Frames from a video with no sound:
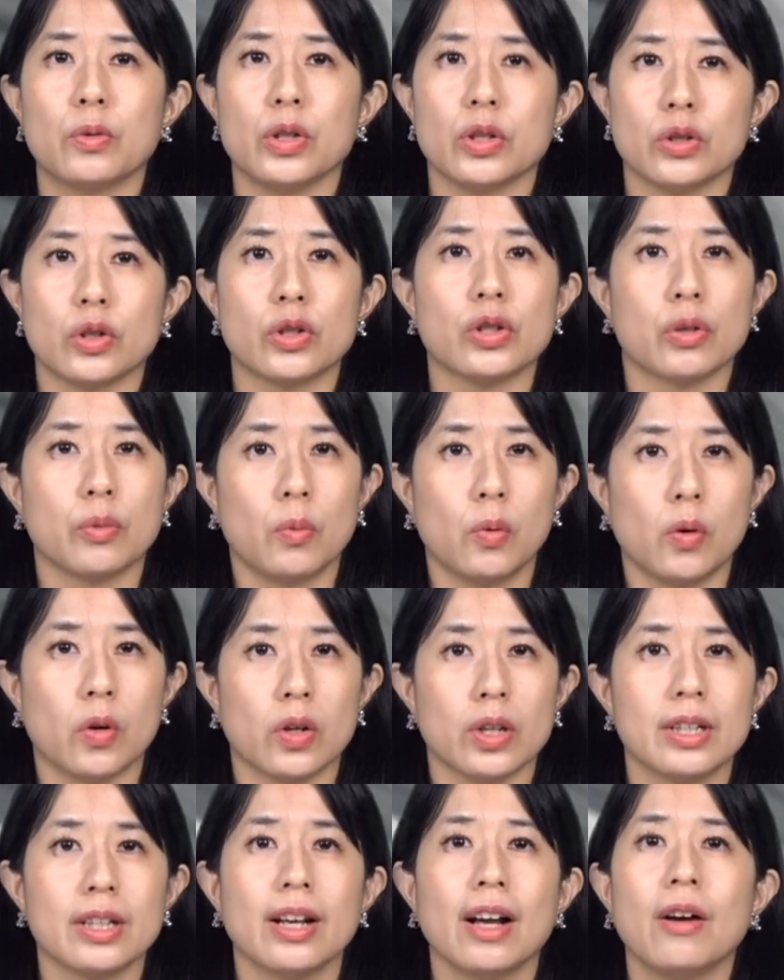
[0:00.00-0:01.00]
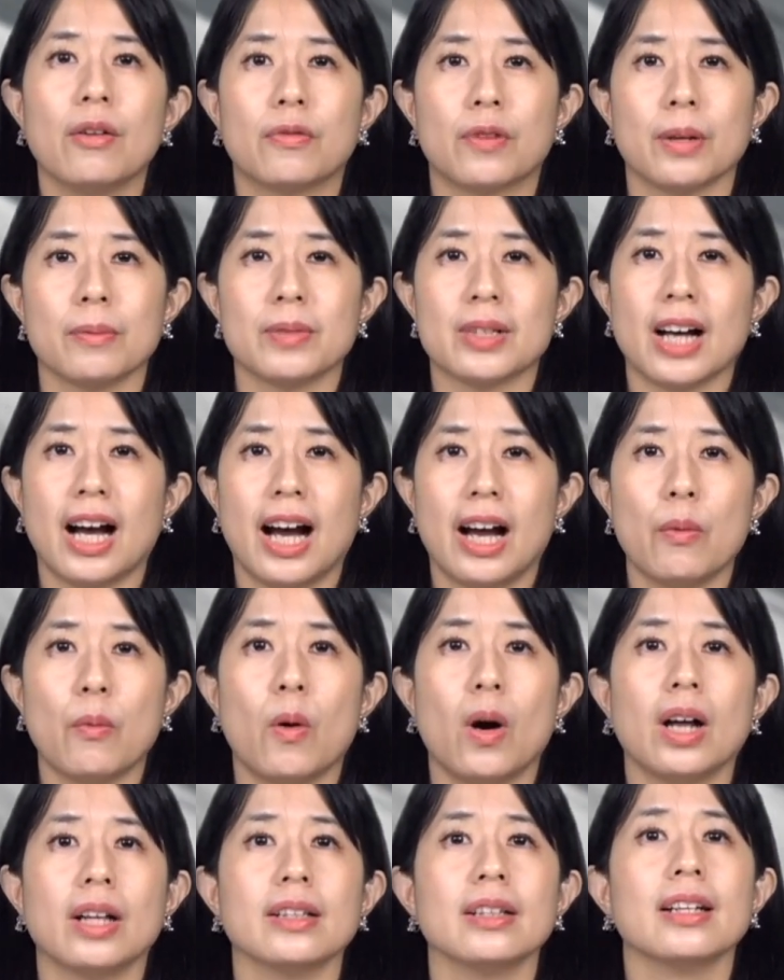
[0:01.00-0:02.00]
Research Award from
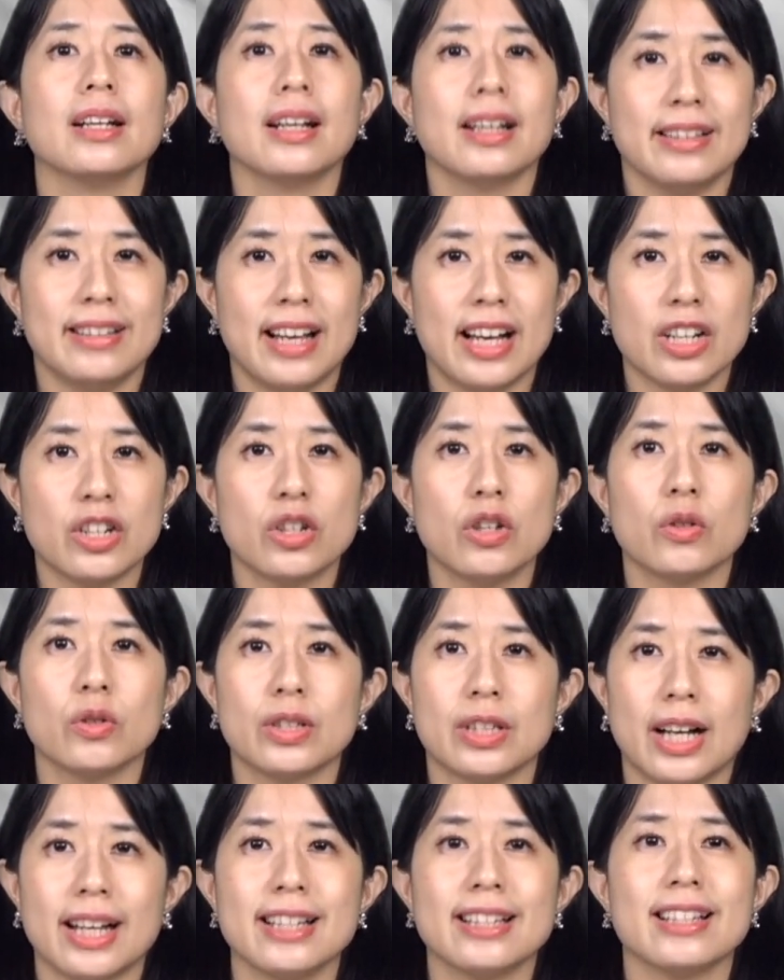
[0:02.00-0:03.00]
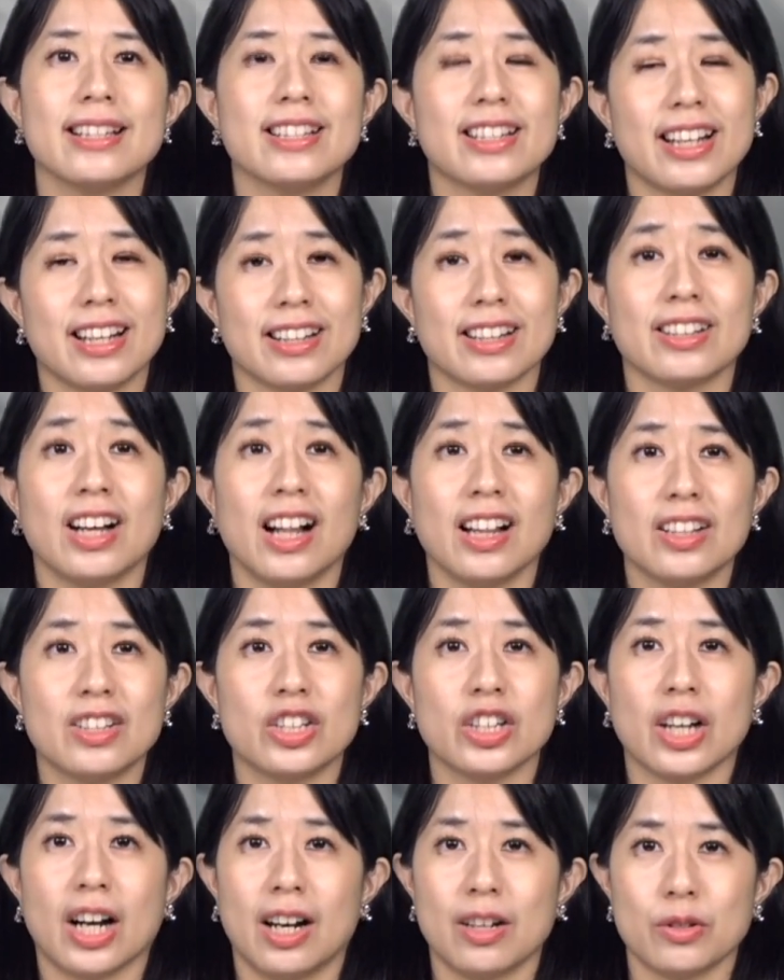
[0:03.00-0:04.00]
Taiwan National Science and
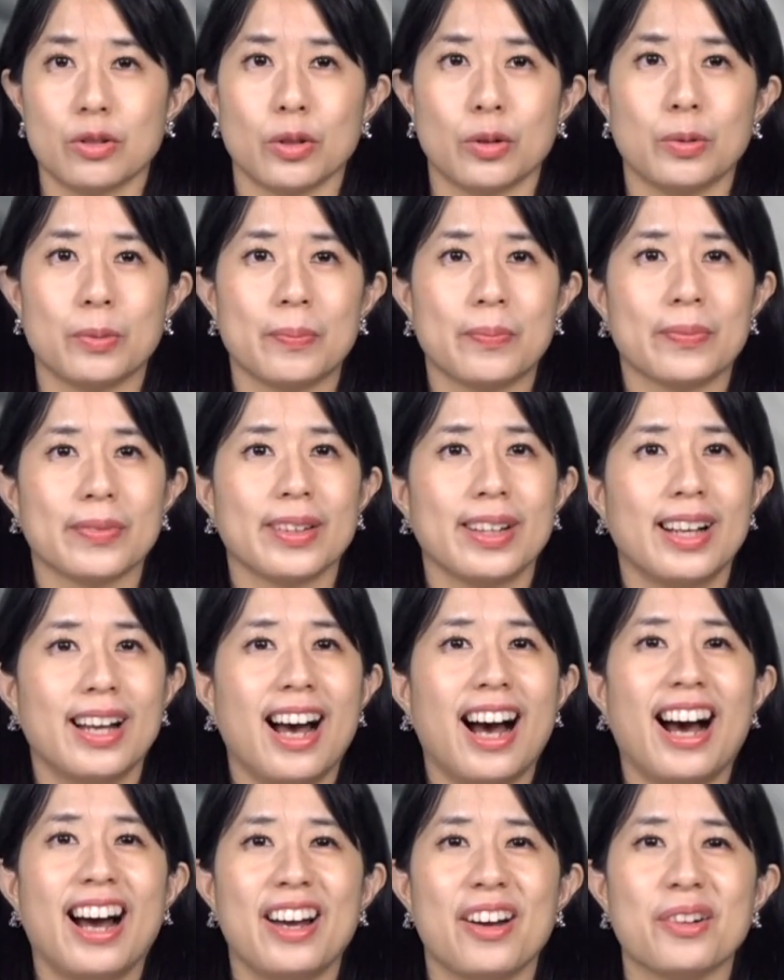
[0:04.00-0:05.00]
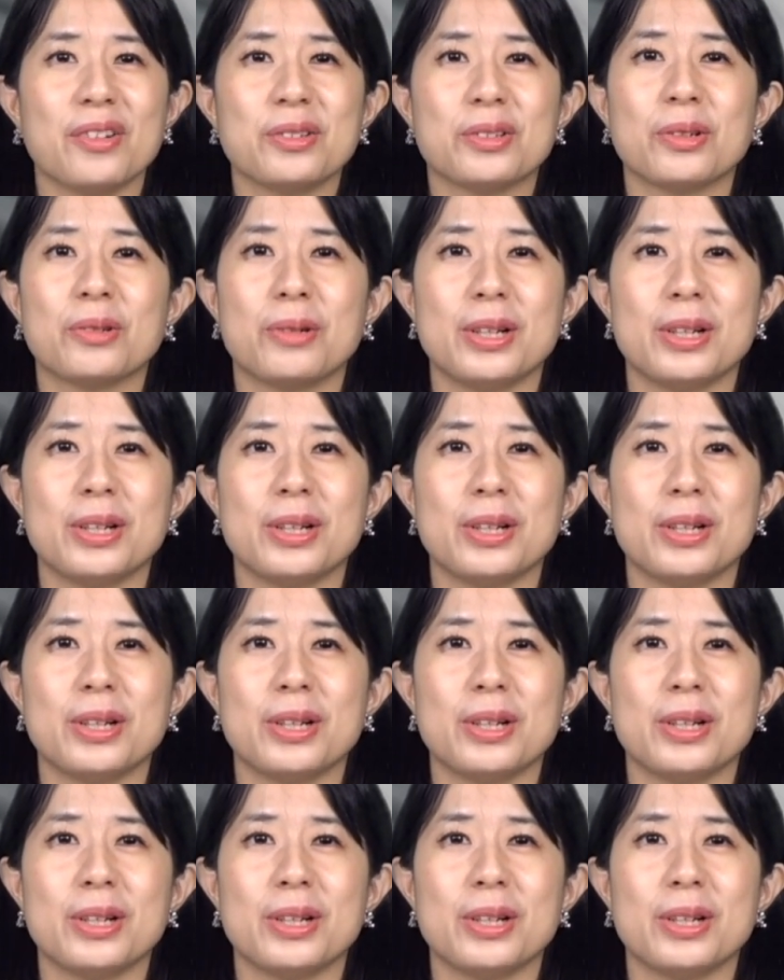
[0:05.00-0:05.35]
Technology Council. I also